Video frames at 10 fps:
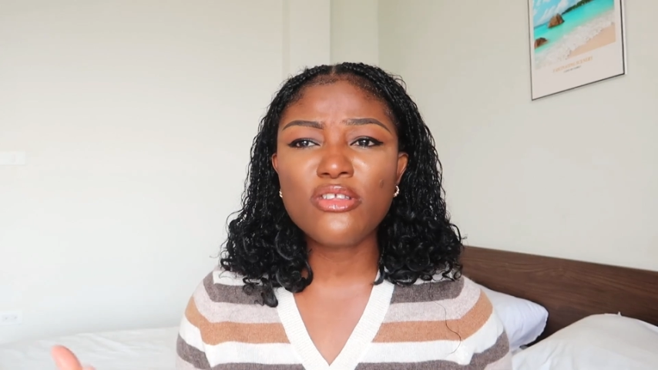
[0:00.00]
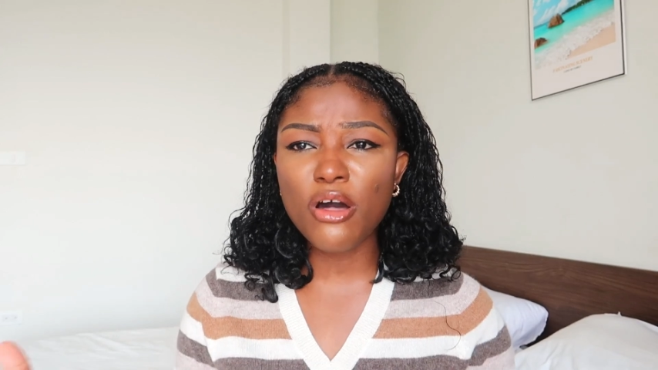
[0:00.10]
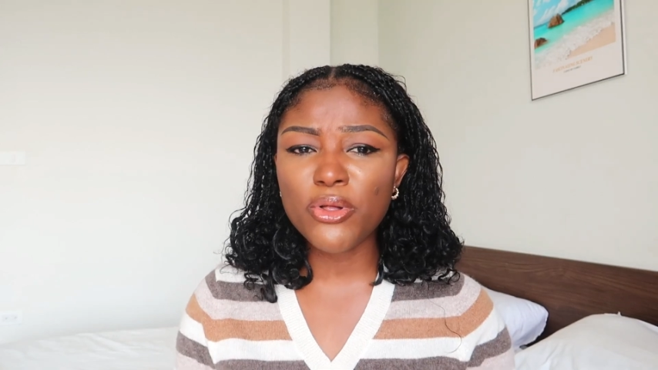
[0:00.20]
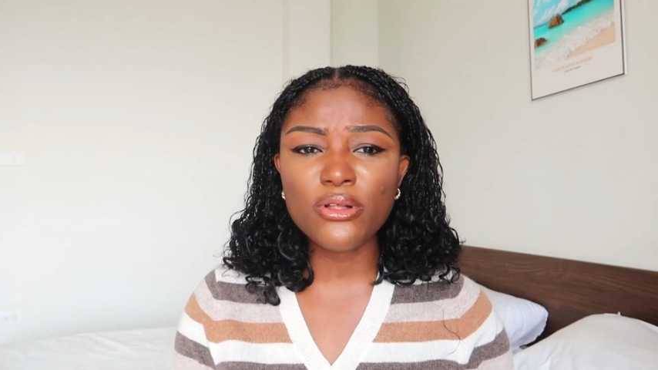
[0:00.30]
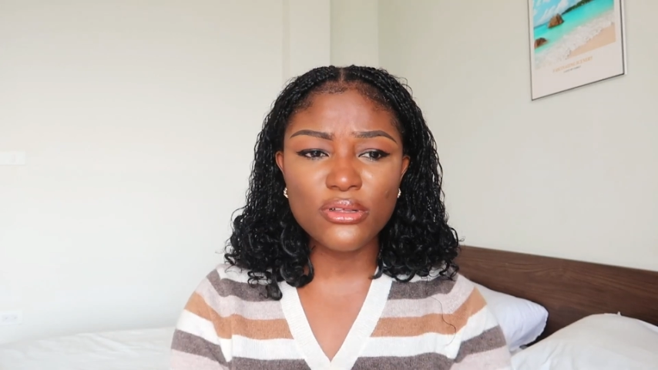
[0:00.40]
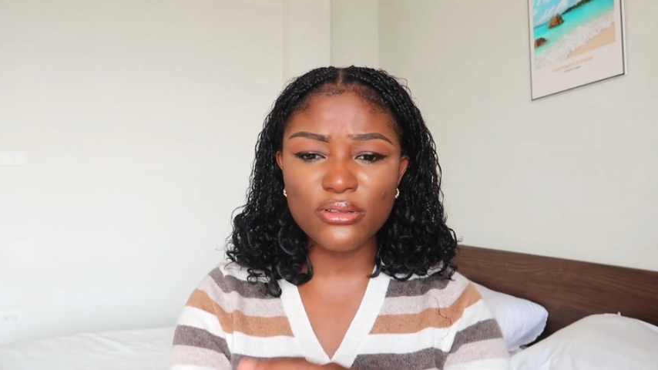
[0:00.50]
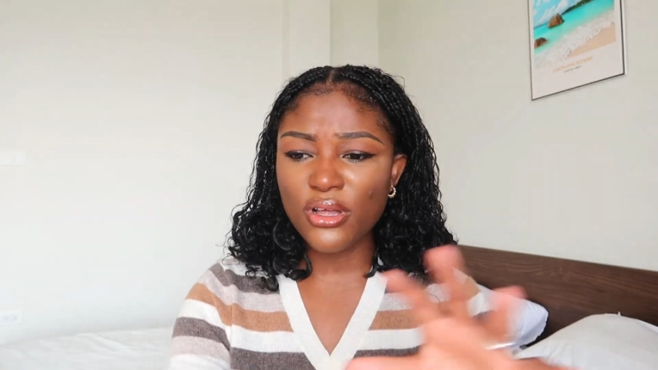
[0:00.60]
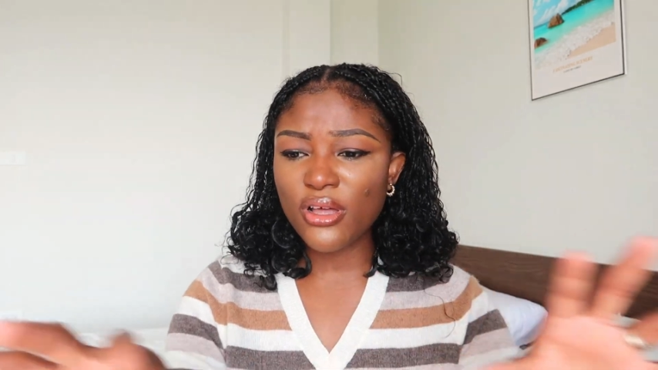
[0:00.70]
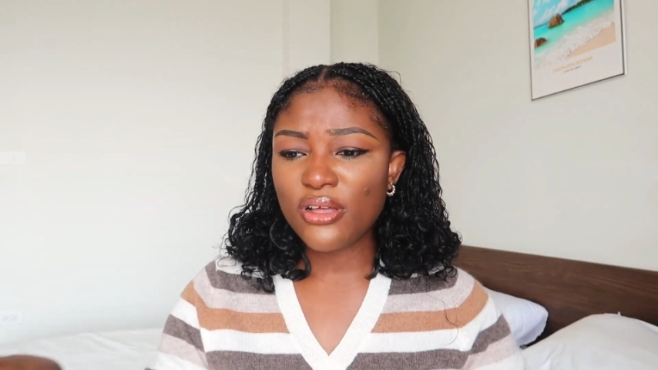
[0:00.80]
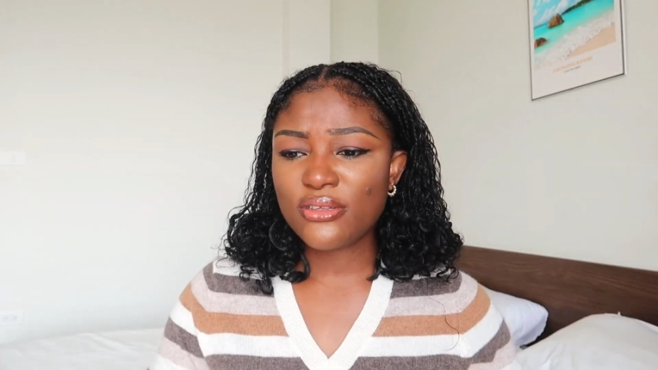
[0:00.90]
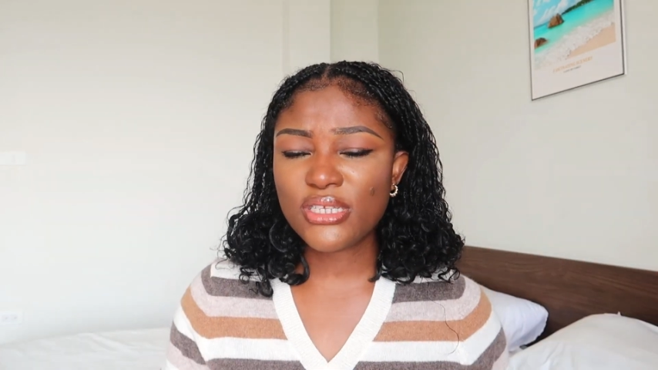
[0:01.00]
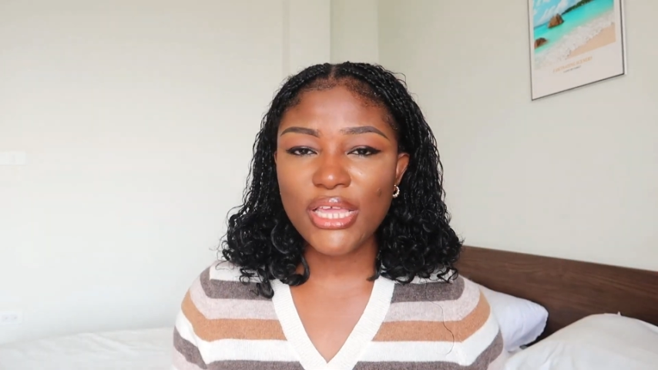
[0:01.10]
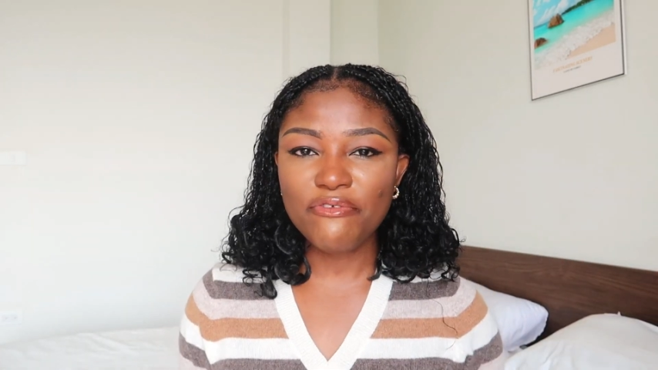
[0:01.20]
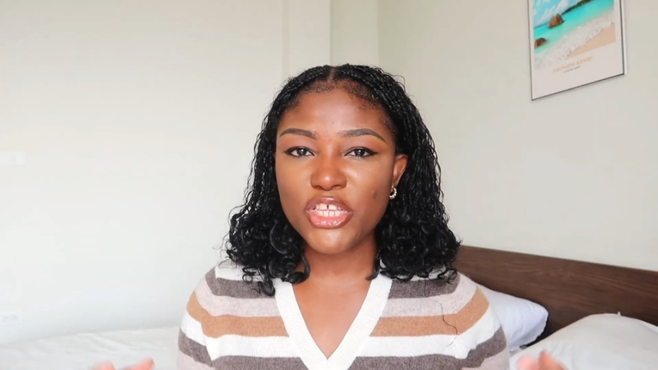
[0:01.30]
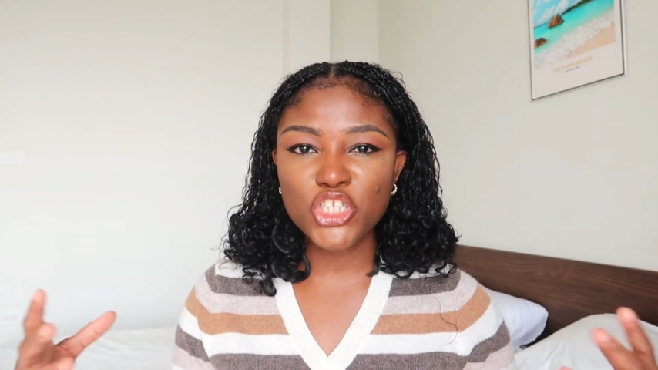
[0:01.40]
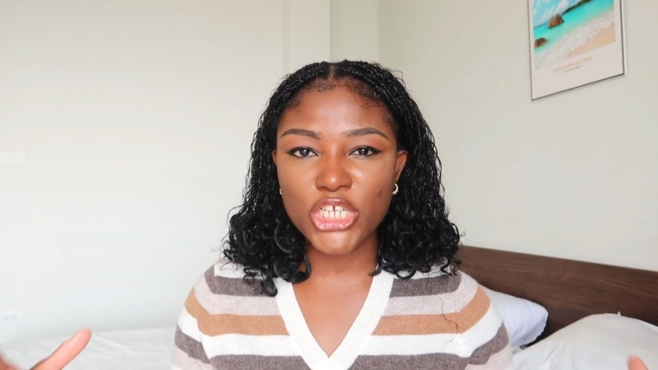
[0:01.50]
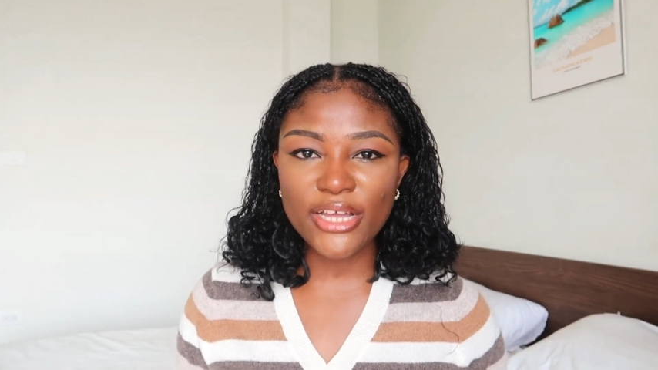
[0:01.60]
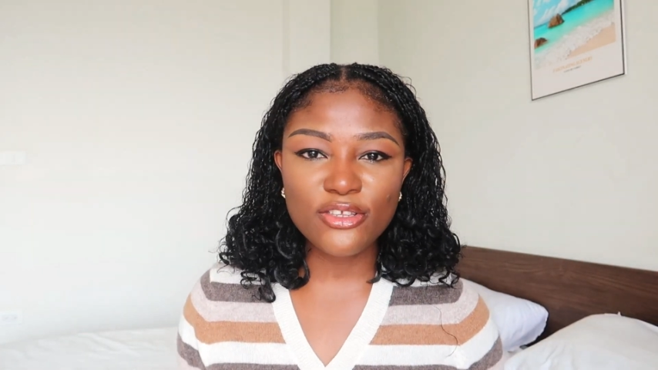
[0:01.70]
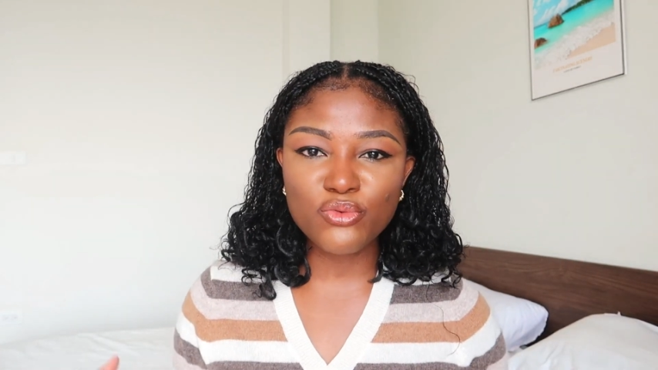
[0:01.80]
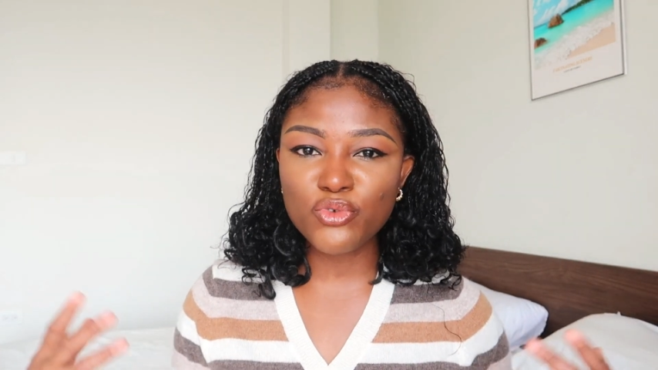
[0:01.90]
normal safety
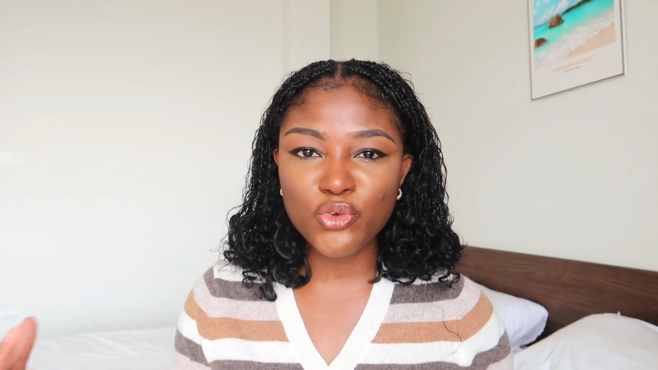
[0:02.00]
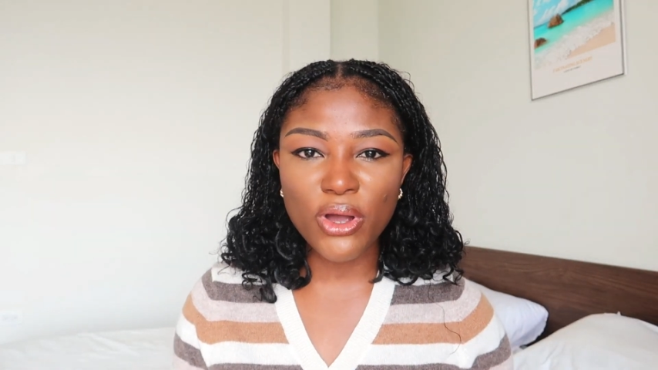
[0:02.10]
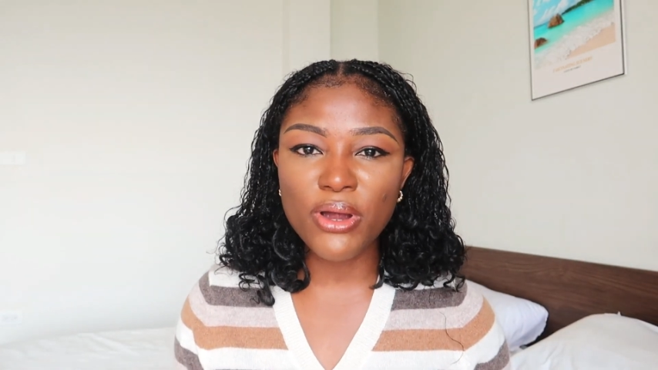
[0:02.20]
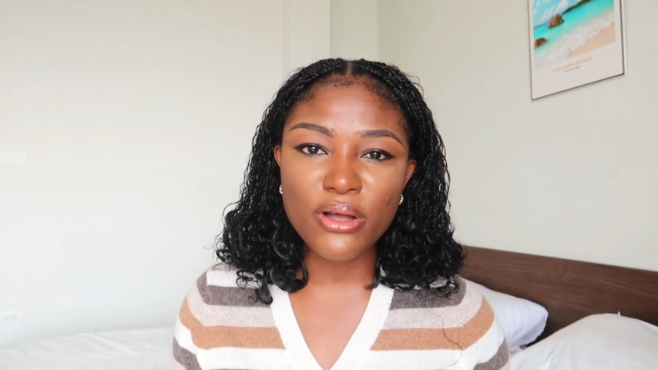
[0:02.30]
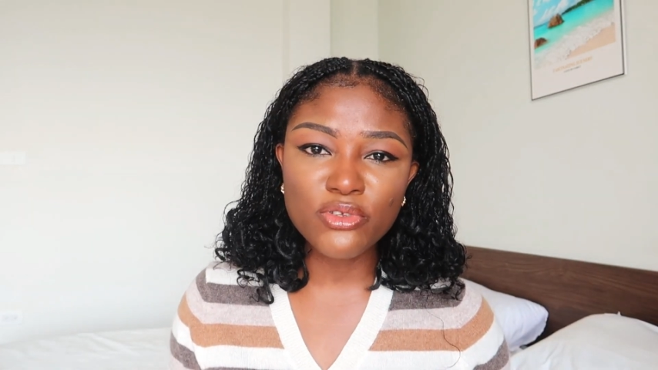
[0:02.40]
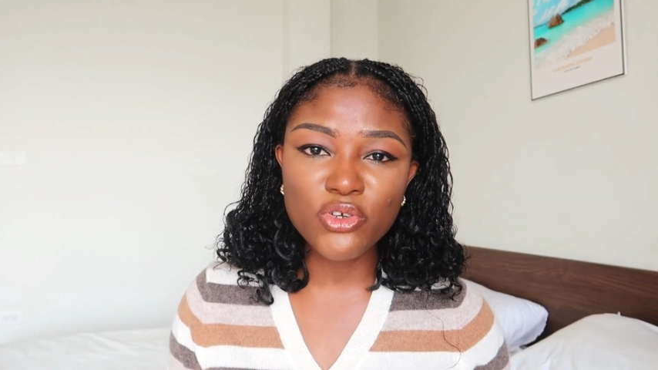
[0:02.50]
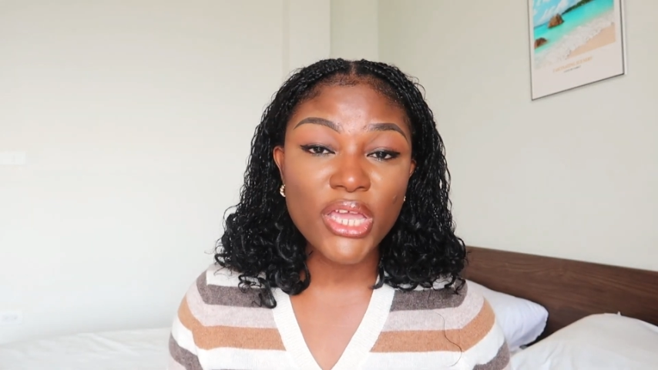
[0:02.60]
checks you would do around you,